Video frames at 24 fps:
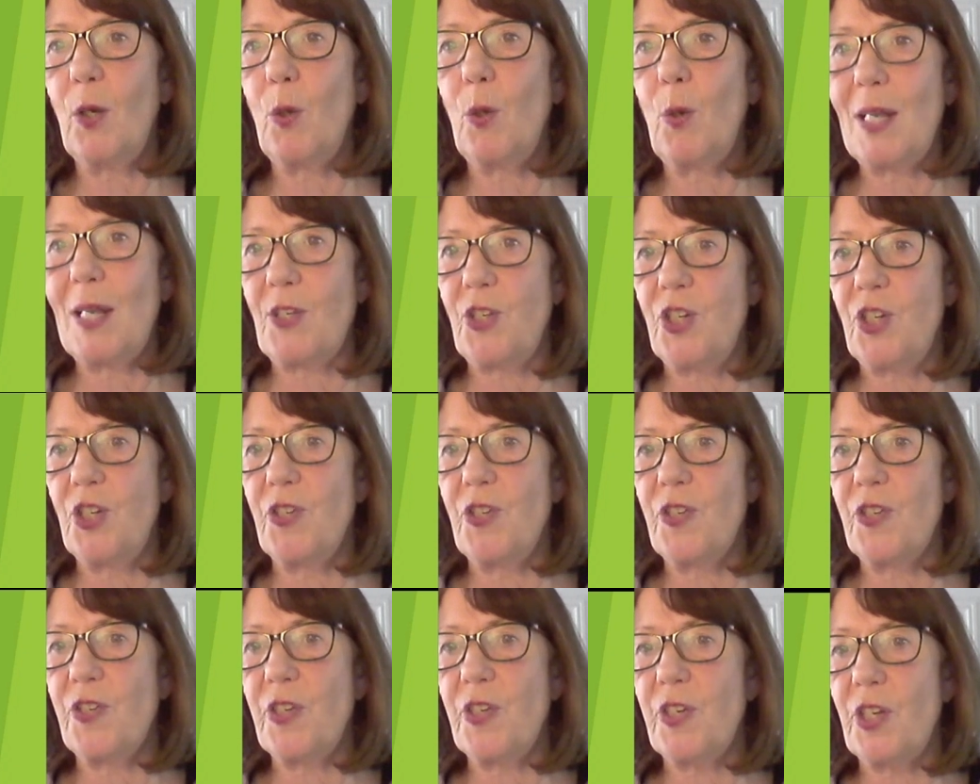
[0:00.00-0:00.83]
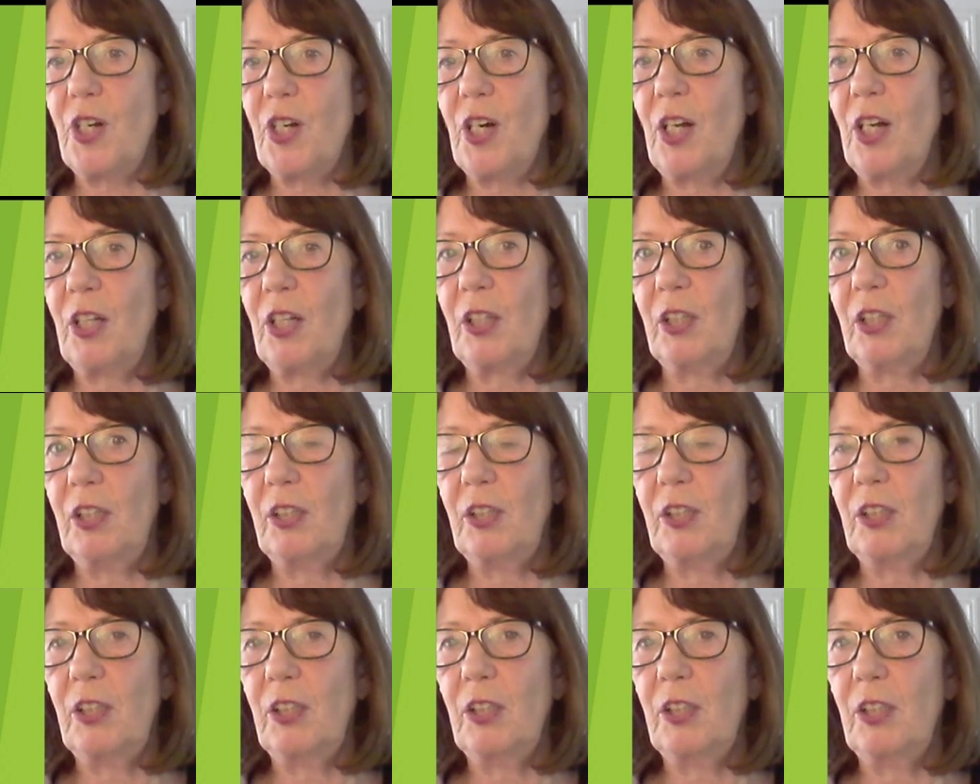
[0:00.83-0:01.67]
questions at all?
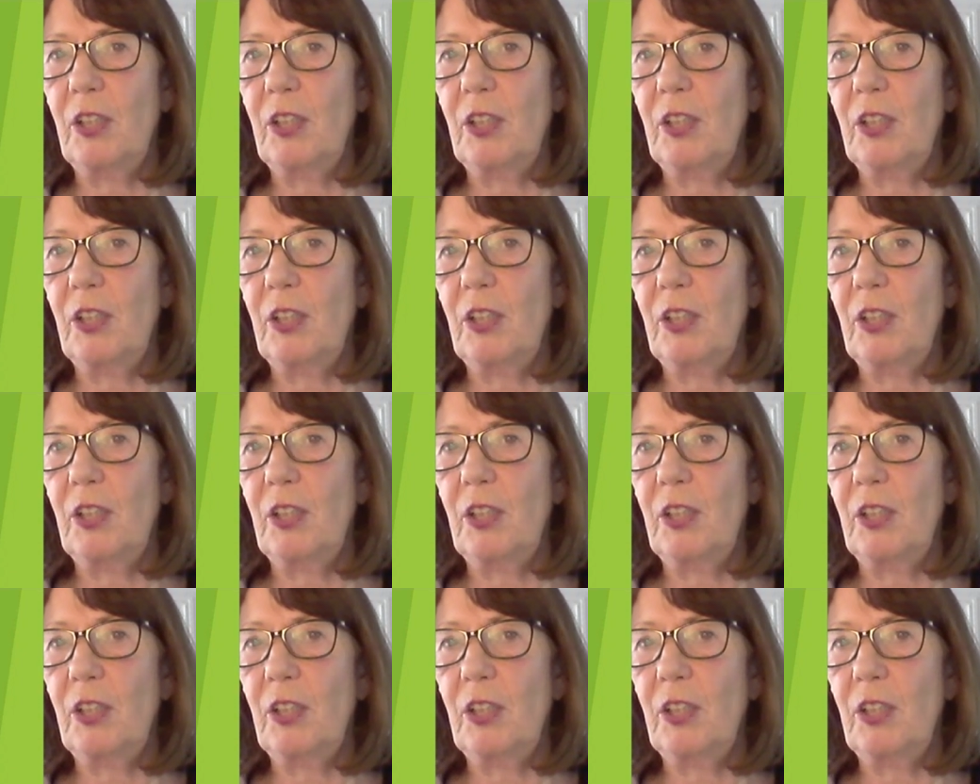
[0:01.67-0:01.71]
